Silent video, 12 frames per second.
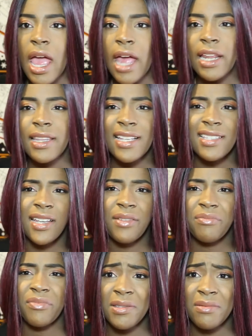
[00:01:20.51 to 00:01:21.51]
and it takes
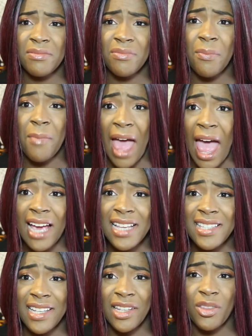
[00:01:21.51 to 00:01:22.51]
like
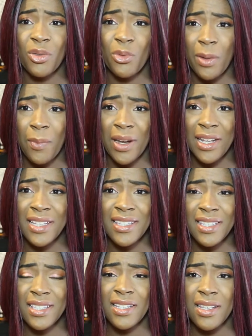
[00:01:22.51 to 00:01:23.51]
max like 3
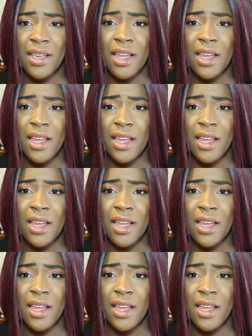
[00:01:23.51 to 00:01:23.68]
minutes.